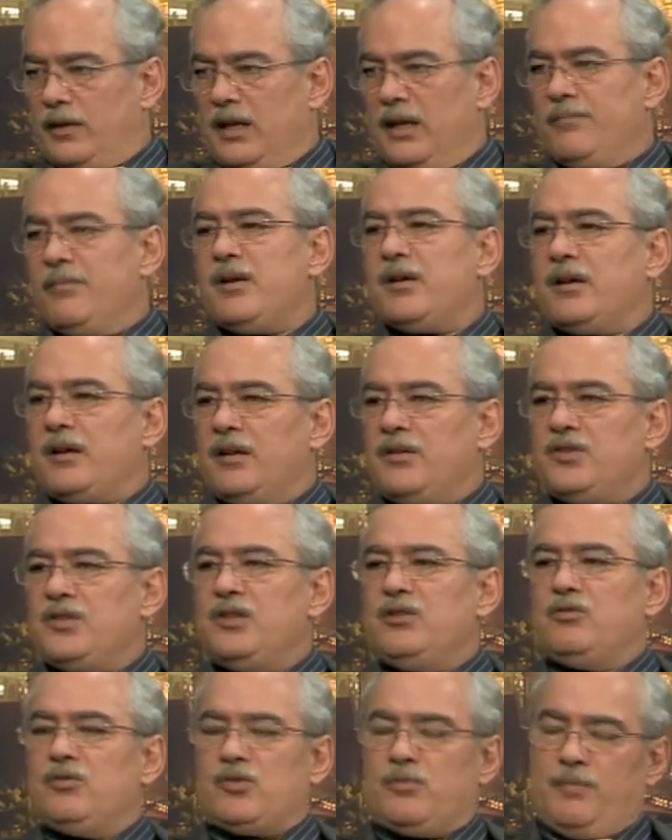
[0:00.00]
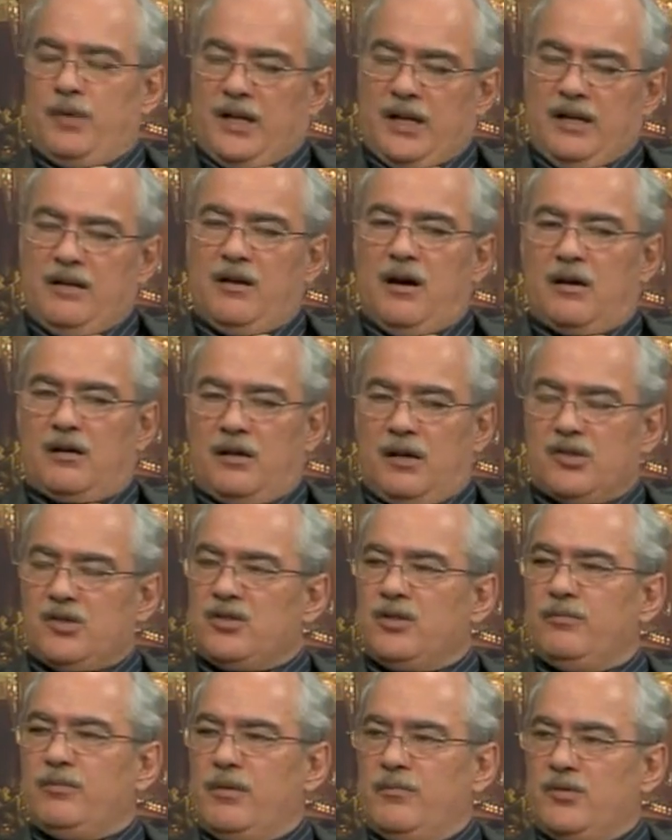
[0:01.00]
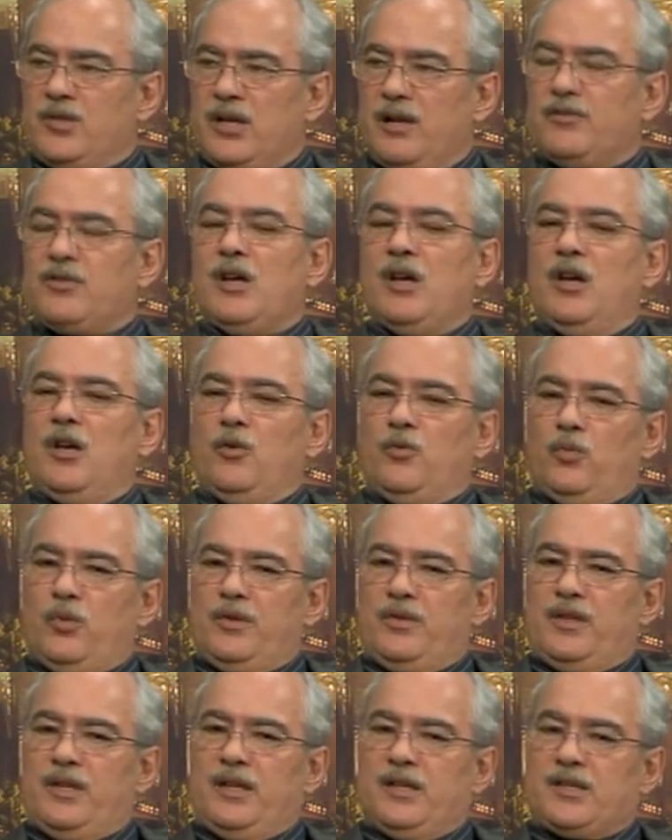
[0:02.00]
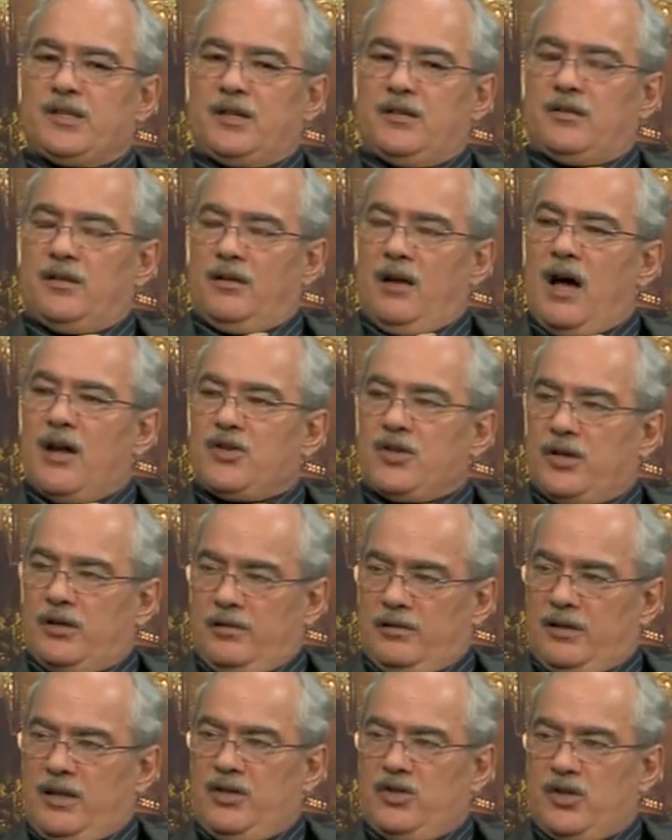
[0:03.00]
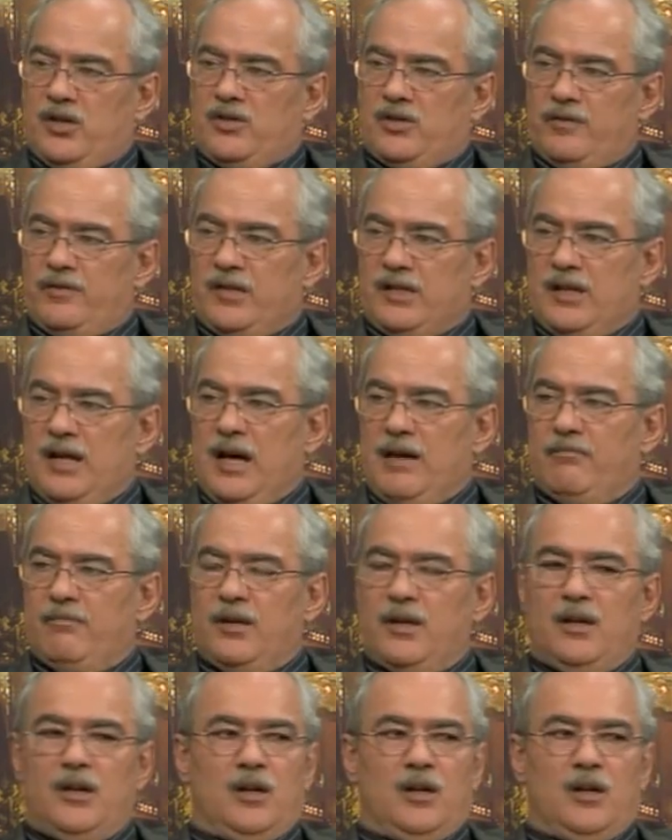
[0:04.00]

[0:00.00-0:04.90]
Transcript: Americans need to begin accustom themselves with the eschatological teachings of Islam.